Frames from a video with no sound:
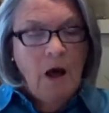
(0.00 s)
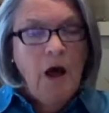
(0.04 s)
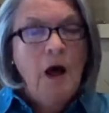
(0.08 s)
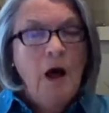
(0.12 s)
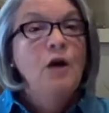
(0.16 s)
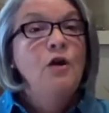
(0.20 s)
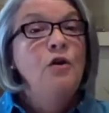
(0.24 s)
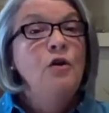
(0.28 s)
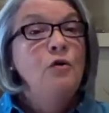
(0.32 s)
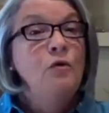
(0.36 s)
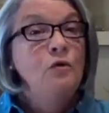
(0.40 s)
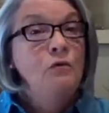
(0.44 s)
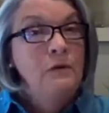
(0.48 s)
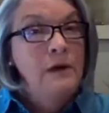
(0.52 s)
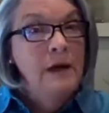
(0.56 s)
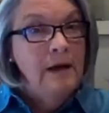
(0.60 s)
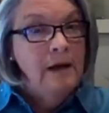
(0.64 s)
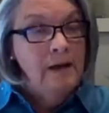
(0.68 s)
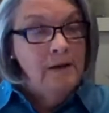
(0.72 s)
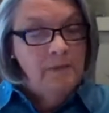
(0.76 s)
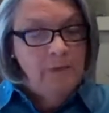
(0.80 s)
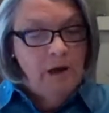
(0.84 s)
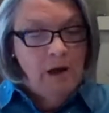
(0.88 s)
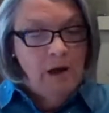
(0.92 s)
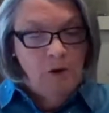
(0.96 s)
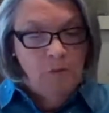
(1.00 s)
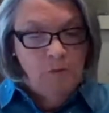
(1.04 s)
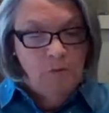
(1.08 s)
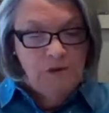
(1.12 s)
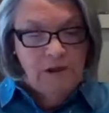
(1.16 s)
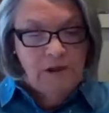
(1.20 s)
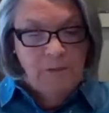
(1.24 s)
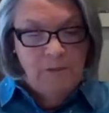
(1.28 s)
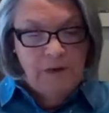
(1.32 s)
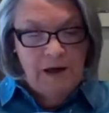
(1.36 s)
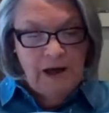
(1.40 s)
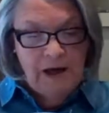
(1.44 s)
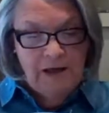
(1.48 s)
A new name helps
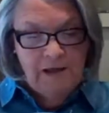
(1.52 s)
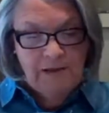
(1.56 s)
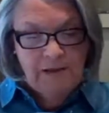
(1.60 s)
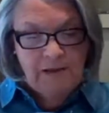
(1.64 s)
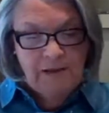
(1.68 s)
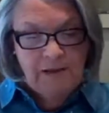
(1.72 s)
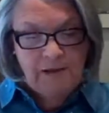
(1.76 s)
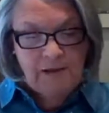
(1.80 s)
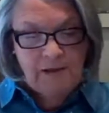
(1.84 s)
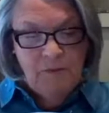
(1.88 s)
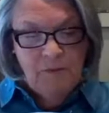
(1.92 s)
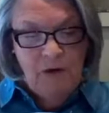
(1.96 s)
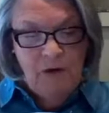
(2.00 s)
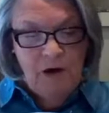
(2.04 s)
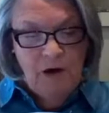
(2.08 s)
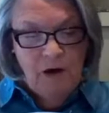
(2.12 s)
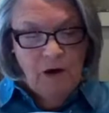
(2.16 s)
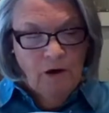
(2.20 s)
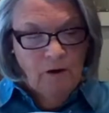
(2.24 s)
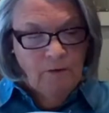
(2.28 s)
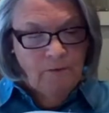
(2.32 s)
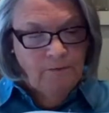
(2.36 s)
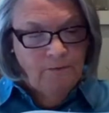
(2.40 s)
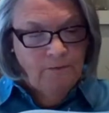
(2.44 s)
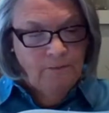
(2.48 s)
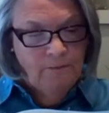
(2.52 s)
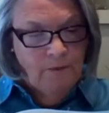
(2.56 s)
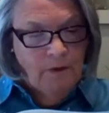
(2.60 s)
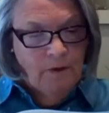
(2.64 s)
the past disappear.